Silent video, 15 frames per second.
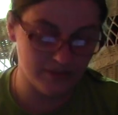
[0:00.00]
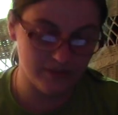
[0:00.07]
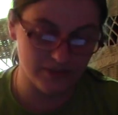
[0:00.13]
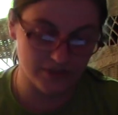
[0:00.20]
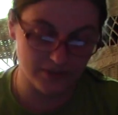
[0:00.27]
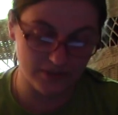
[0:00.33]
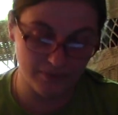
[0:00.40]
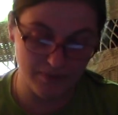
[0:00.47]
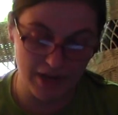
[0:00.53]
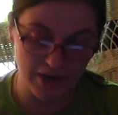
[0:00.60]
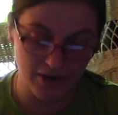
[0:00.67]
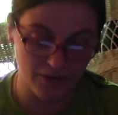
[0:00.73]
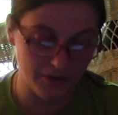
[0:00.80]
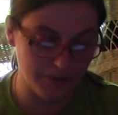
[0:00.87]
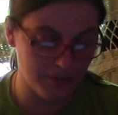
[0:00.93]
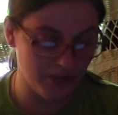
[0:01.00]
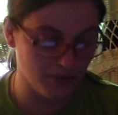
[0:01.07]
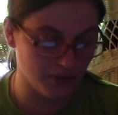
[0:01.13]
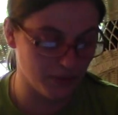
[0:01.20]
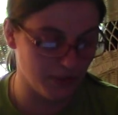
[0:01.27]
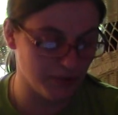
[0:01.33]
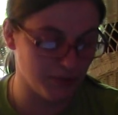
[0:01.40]
This may only be
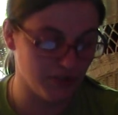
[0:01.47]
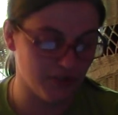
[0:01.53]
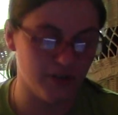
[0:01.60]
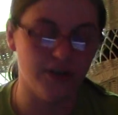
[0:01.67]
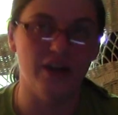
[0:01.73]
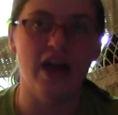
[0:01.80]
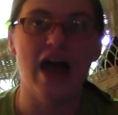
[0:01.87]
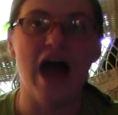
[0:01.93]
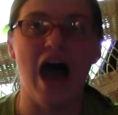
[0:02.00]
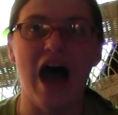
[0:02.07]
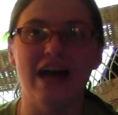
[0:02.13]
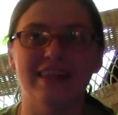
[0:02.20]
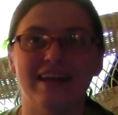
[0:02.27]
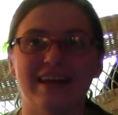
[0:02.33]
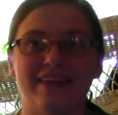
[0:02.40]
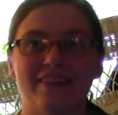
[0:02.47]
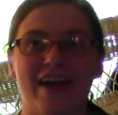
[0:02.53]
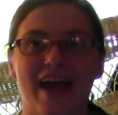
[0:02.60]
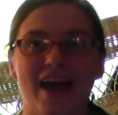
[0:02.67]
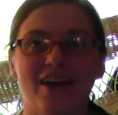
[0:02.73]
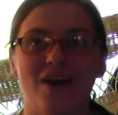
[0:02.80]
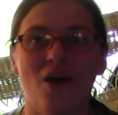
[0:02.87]
used once per turn. I like
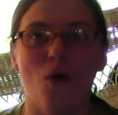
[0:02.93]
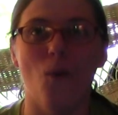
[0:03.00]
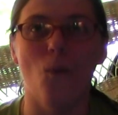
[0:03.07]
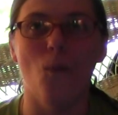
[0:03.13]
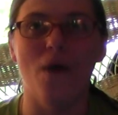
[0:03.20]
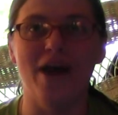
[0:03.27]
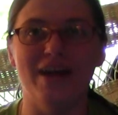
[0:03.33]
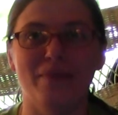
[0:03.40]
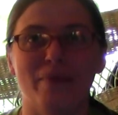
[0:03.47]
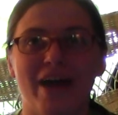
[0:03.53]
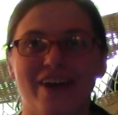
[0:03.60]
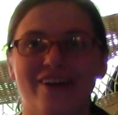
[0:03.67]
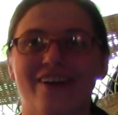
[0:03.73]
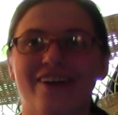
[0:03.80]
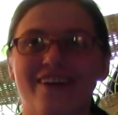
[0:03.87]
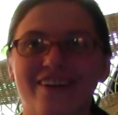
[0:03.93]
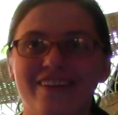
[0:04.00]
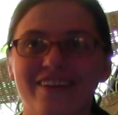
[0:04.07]
that way better.